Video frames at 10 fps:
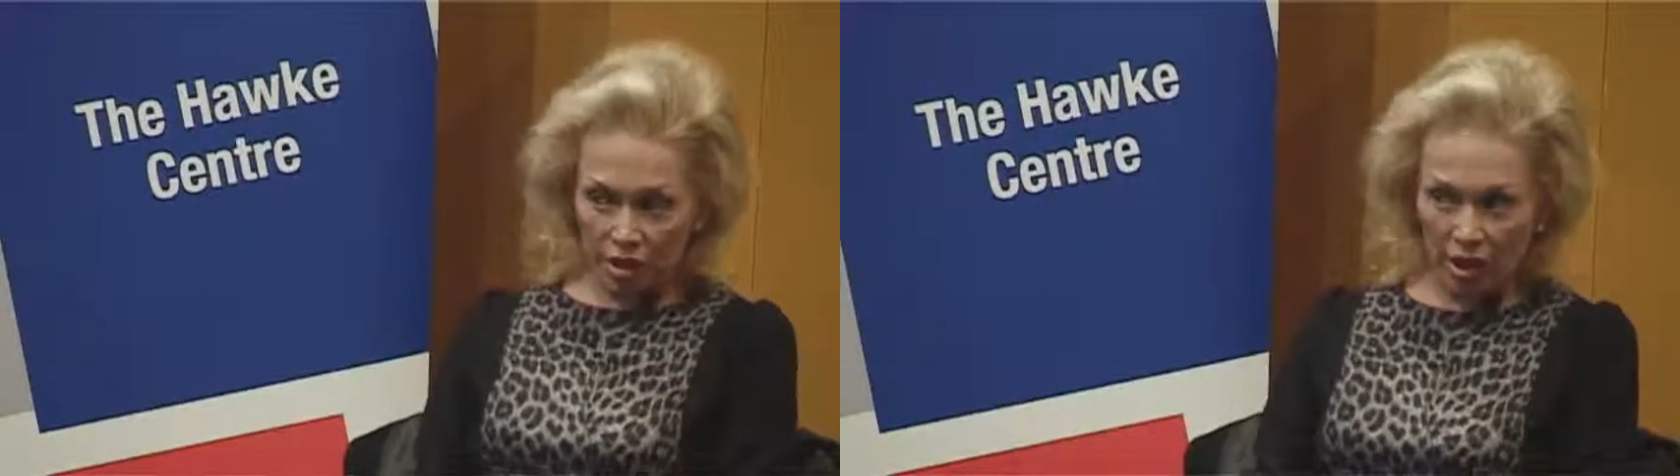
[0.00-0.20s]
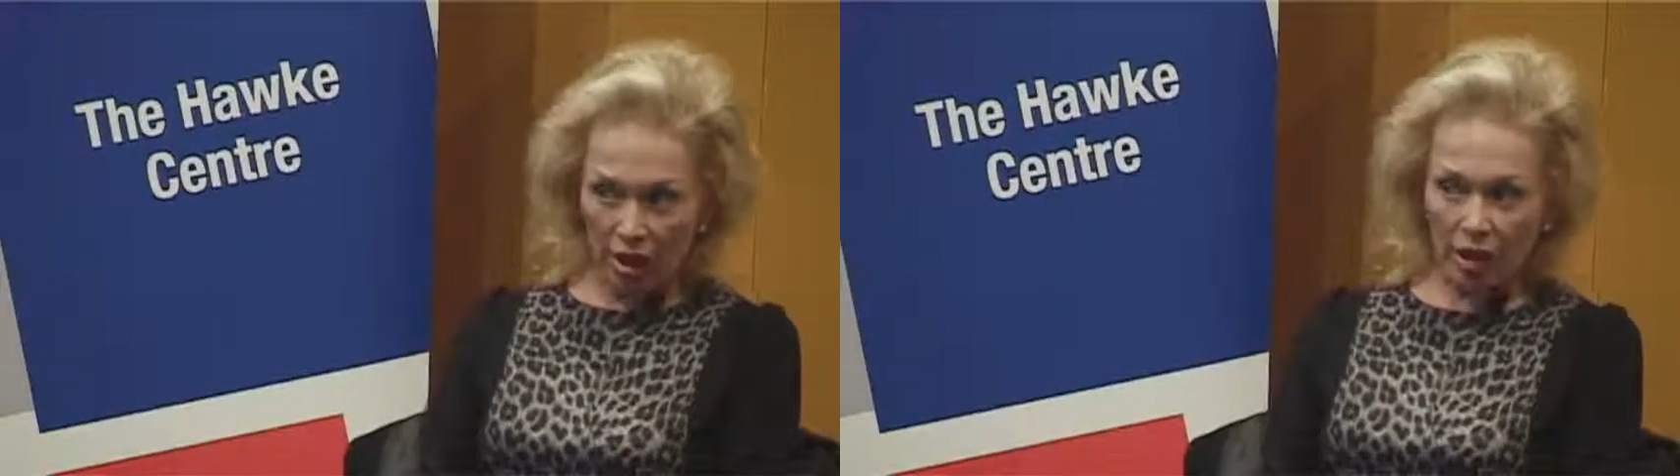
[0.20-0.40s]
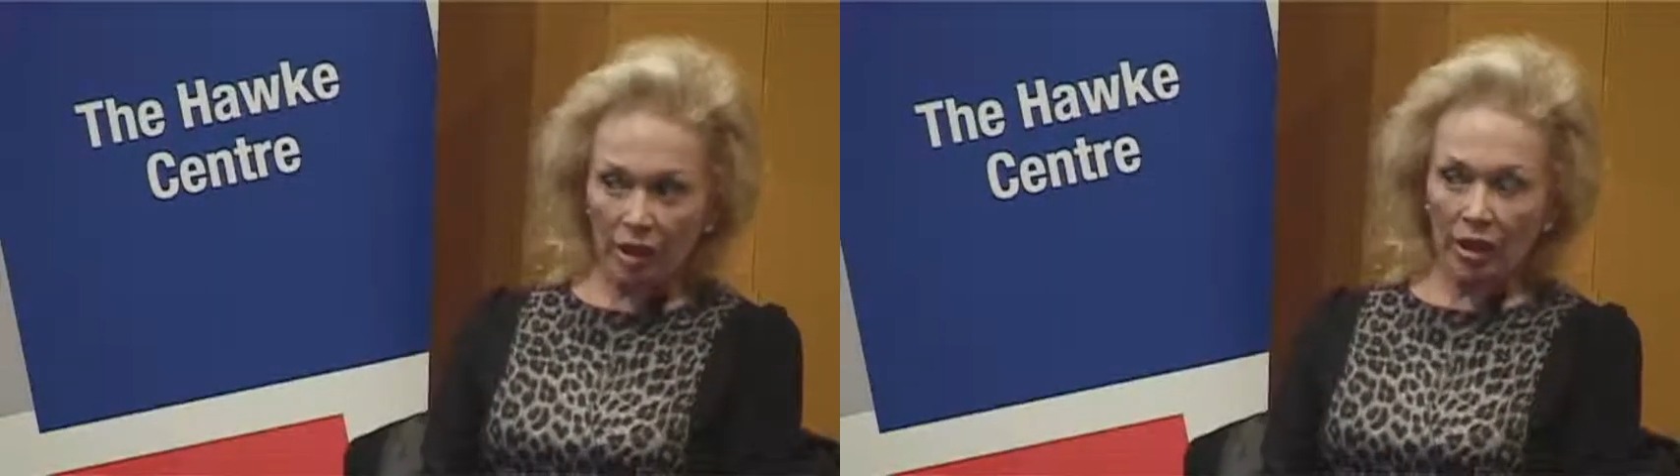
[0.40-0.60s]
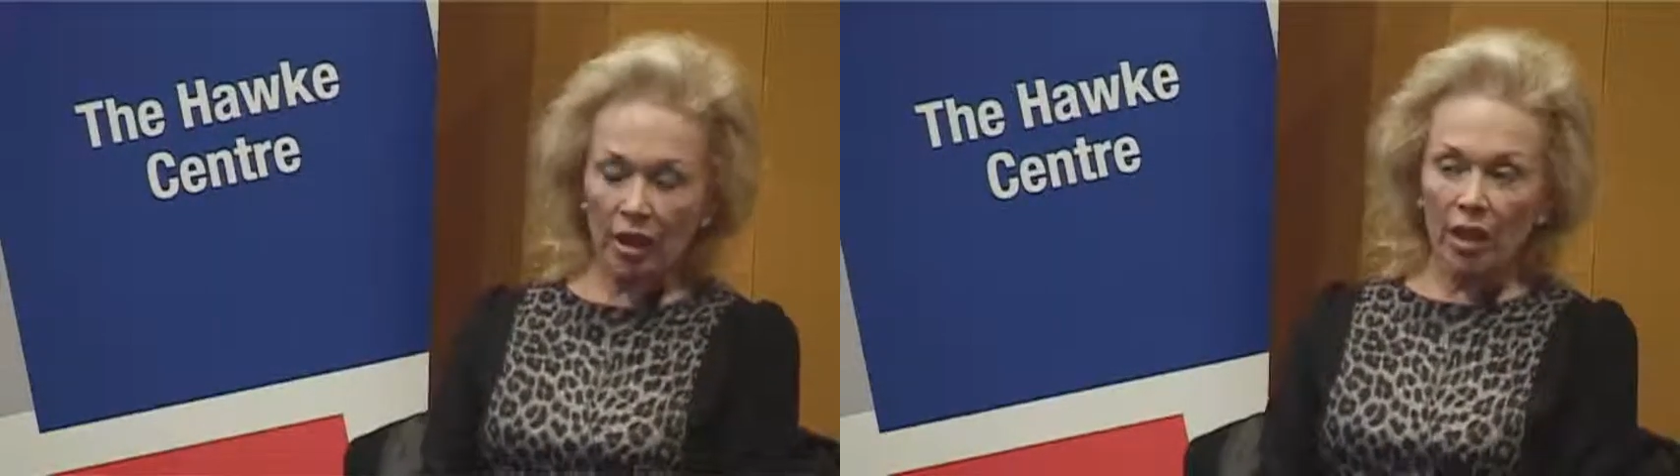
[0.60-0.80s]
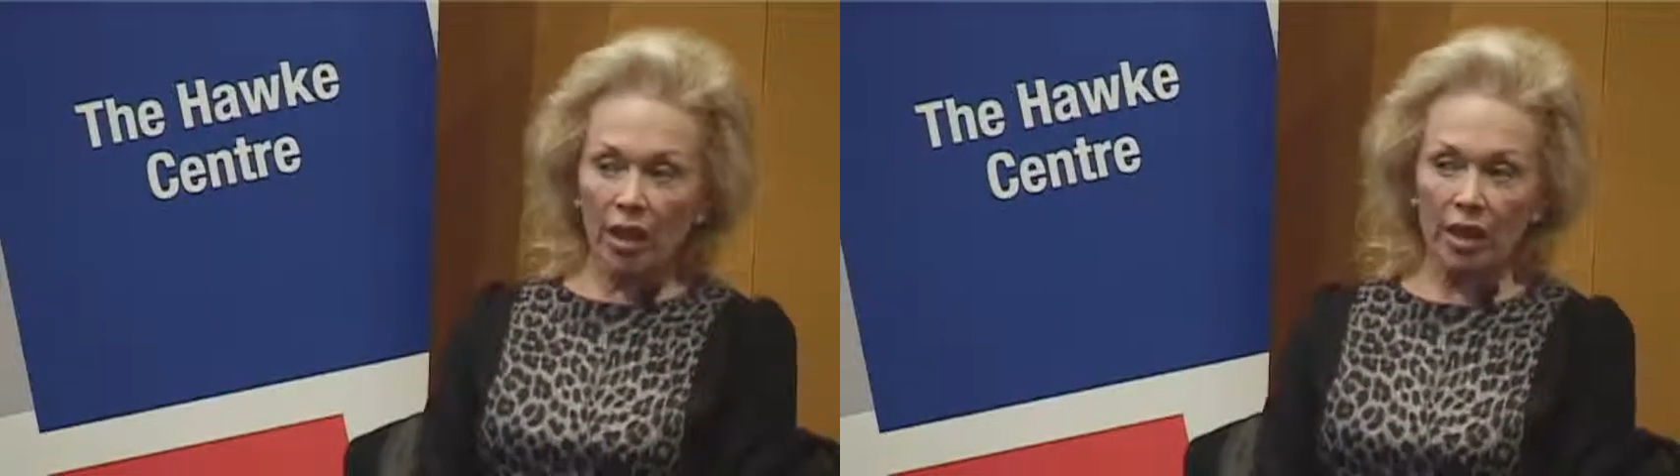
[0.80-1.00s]

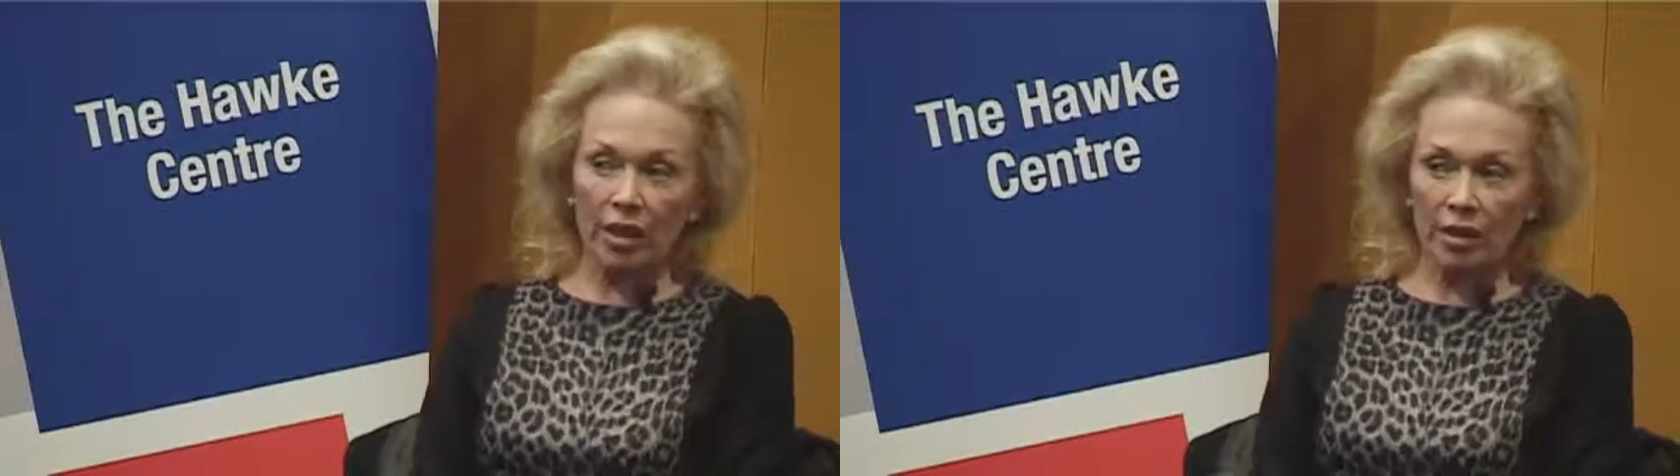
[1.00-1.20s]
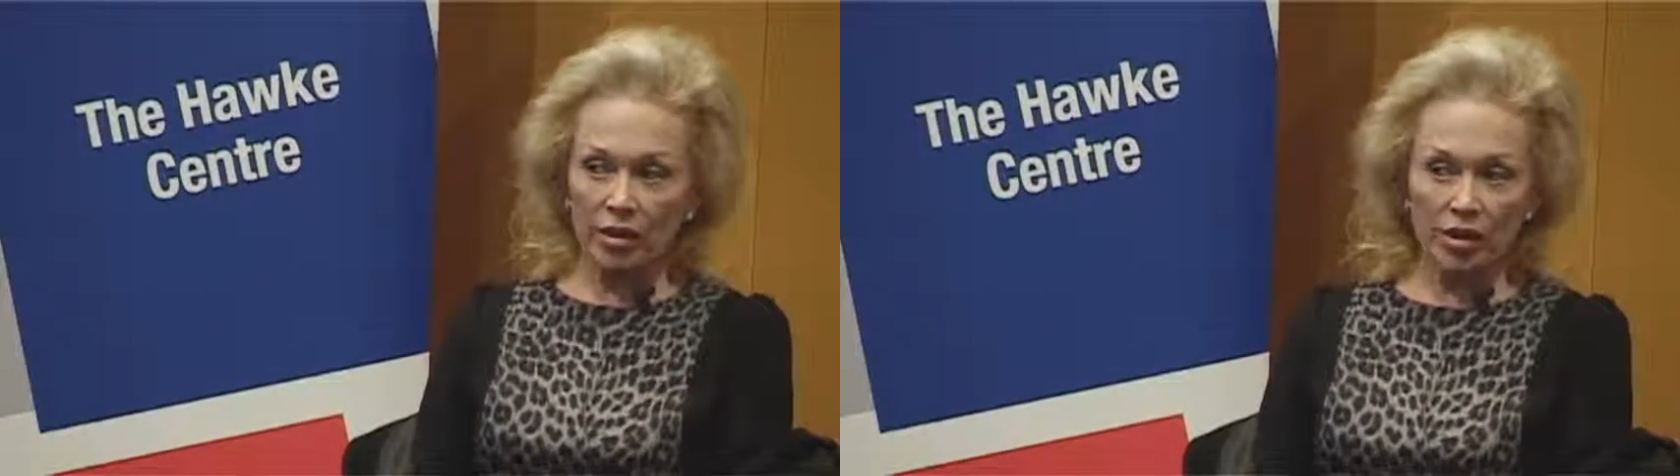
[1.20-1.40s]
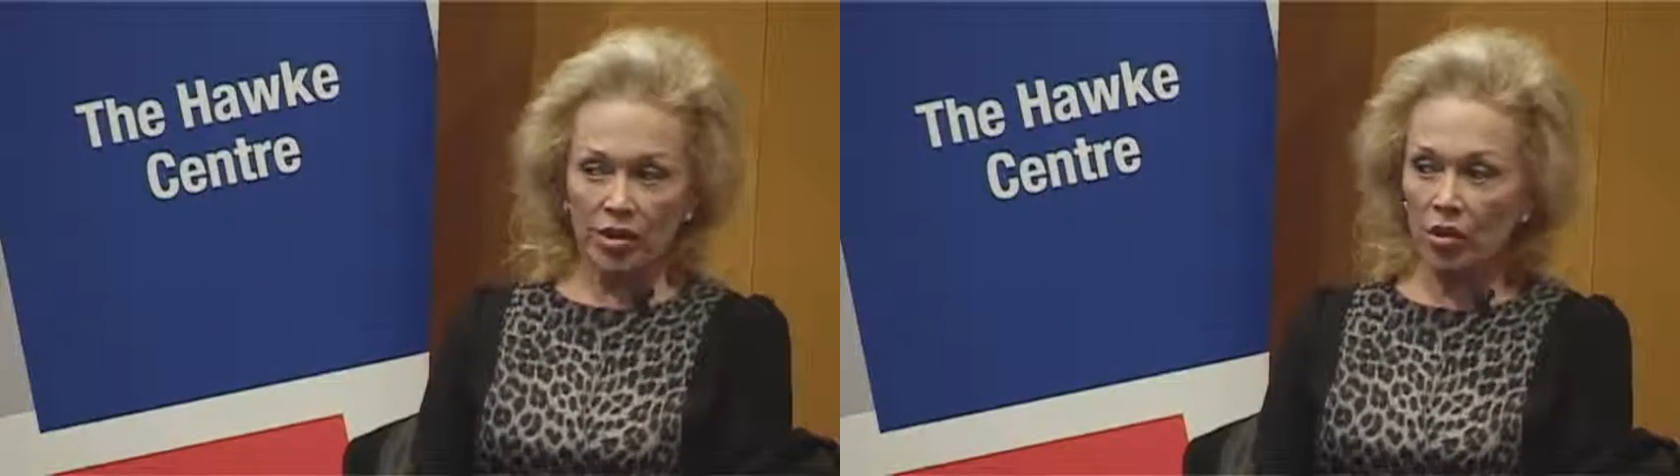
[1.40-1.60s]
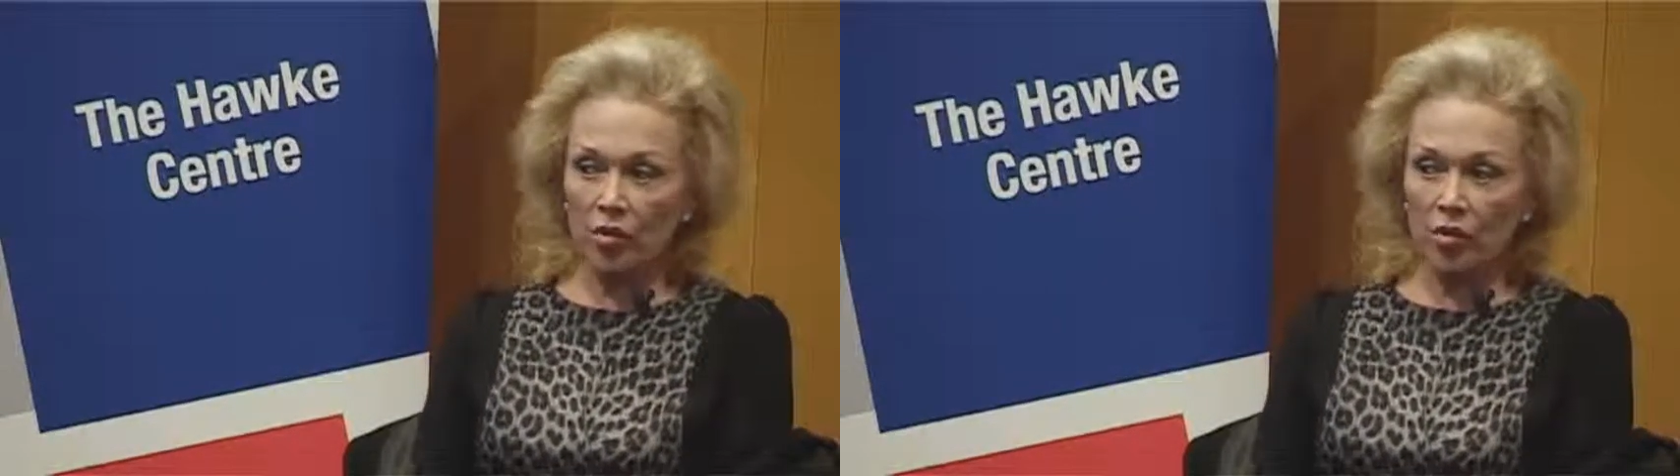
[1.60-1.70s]
China. He